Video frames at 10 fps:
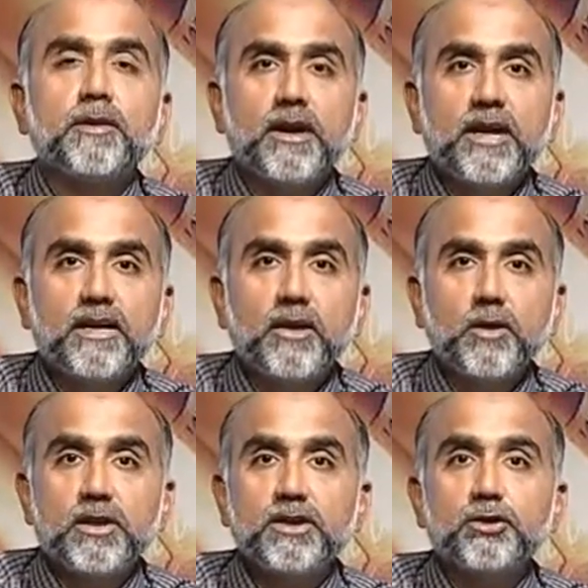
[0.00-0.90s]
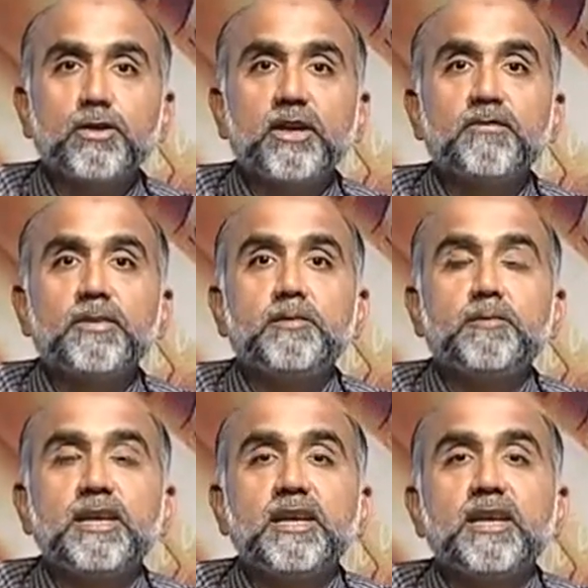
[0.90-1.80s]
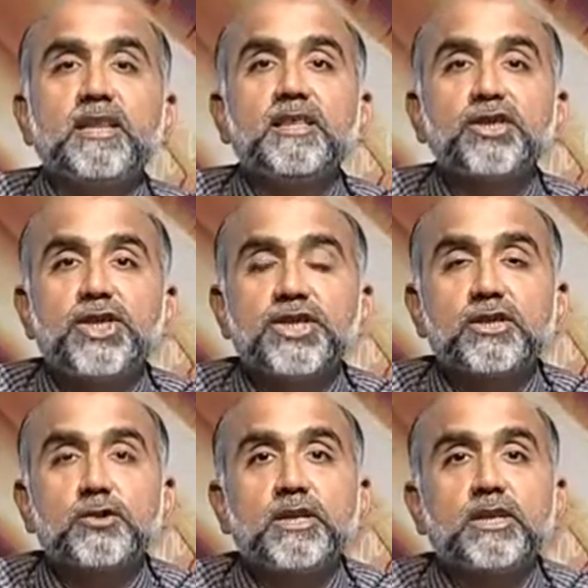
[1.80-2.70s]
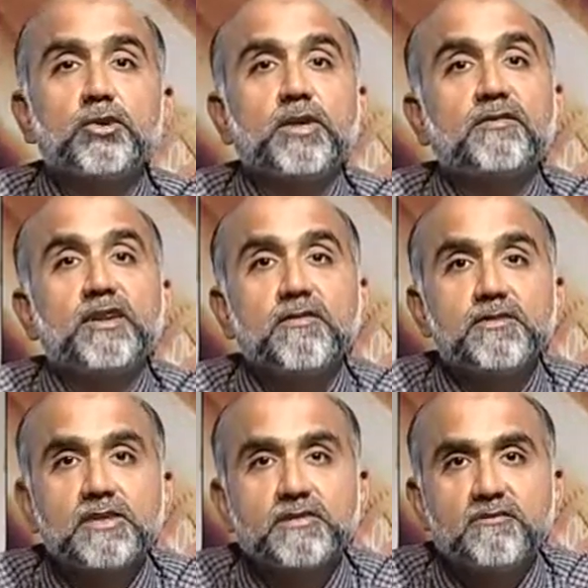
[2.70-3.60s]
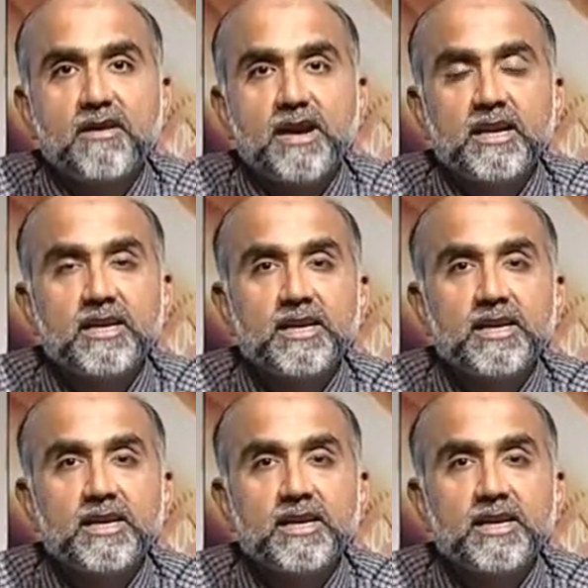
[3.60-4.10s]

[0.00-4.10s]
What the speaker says: right now, and they should have been bringing in the changes, or they should have diversified.